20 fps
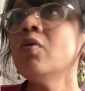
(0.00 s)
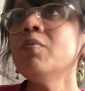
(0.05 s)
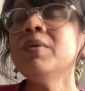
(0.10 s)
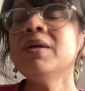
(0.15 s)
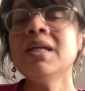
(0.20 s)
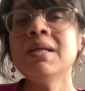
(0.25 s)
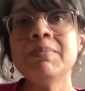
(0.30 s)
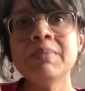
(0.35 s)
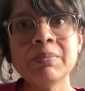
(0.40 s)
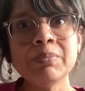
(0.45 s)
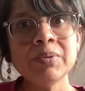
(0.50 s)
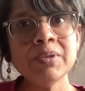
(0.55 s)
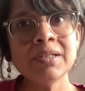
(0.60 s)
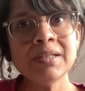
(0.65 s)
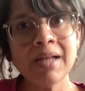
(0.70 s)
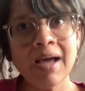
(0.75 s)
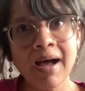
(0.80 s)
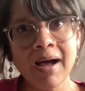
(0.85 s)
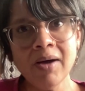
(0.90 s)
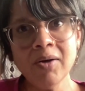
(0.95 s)
many people
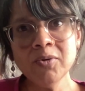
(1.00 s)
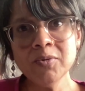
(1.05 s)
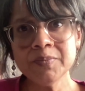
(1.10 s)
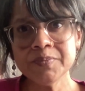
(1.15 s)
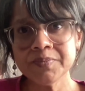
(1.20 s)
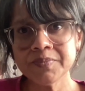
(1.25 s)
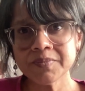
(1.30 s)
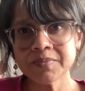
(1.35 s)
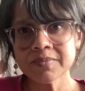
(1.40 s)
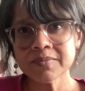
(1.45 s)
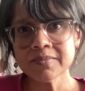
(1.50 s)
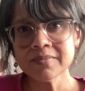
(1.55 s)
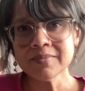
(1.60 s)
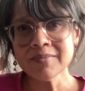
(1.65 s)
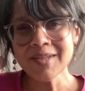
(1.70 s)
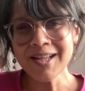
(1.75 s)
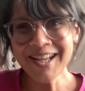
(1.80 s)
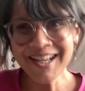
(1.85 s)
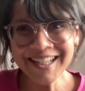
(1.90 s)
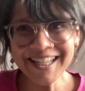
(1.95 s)
now
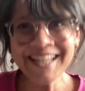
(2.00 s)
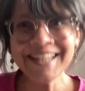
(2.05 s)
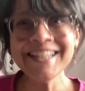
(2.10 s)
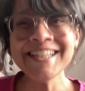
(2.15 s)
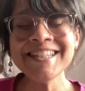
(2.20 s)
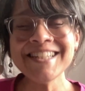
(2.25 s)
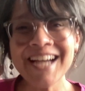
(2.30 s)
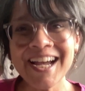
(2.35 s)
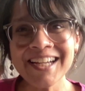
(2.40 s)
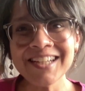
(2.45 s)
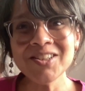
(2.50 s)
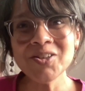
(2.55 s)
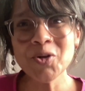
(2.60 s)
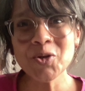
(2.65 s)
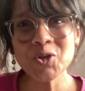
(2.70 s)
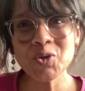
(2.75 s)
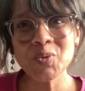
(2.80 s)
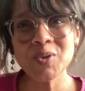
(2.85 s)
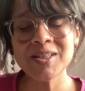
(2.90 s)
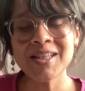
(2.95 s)
are getting
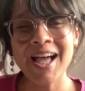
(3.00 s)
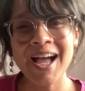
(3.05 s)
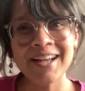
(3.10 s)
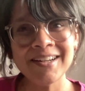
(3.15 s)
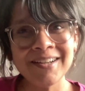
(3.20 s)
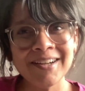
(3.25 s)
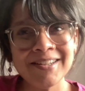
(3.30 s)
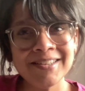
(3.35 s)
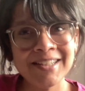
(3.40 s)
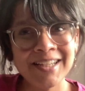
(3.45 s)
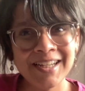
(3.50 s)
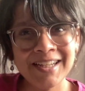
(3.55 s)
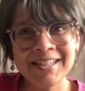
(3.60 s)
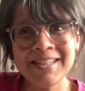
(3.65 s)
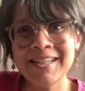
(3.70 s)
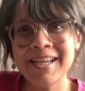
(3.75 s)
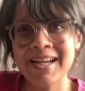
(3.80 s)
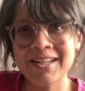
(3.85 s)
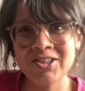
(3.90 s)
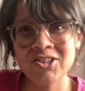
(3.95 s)
diagnosed with adult
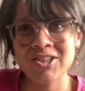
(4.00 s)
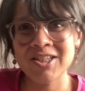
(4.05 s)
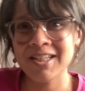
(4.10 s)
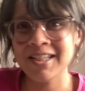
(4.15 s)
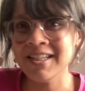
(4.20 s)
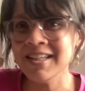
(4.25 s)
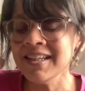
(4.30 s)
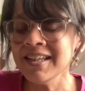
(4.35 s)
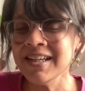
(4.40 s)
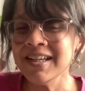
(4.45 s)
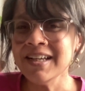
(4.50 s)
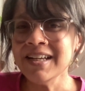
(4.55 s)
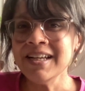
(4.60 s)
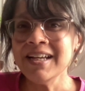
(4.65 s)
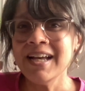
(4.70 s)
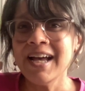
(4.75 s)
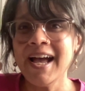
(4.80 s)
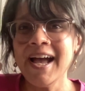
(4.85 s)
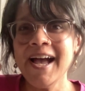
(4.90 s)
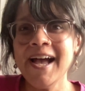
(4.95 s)
ADHD
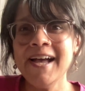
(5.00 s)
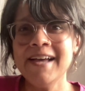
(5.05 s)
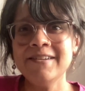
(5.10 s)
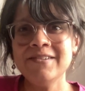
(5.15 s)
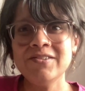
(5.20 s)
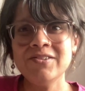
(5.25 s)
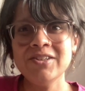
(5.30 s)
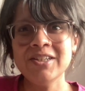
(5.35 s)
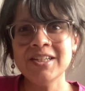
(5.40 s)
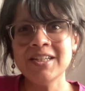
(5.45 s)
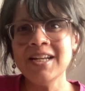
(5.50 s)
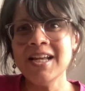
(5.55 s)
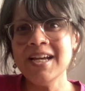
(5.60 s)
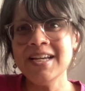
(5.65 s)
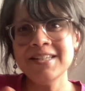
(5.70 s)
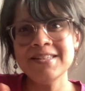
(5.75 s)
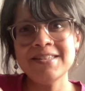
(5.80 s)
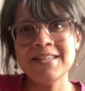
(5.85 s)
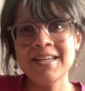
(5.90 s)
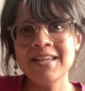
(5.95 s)
and
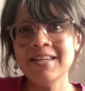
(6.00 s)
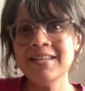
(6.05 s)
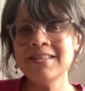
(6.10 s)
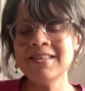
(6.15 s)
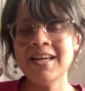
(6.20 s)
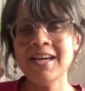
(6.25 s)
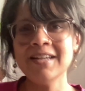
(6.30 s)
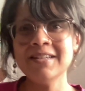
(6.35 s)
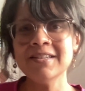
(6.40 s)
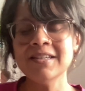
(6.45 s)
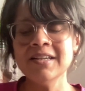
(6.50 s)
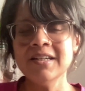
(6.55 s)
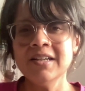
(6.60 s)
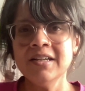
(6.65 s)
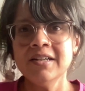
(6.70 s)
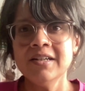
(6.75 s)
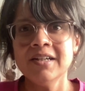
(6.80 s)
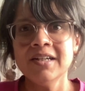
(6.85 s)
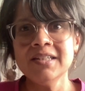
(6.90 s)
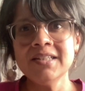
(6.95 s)
realizing that
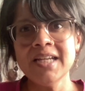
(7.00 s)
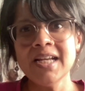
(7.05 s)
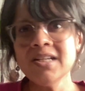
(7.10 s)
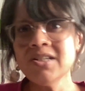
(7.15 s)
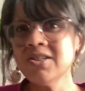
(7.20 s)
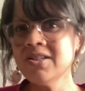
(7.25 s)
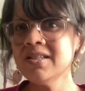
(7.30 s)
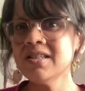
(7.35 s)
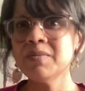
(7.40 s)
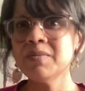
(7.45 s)
attention